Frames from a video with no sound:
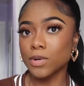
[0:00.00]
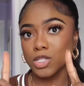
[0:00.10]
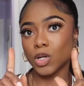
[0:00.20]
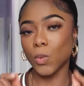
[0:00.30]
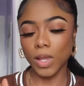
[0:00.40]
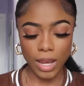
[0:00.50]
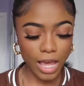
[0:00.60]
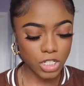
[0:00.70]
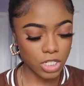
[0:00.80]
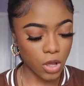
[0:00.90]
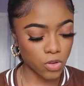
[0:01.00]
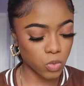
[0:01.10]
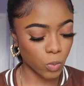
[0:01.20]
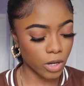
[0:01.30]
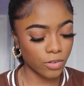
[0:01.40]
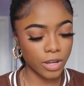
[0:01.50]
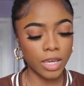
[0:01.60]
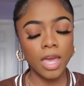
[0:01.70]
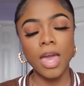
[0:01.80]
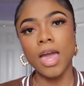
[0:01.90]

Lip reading: Want to know what lashes I was wearing?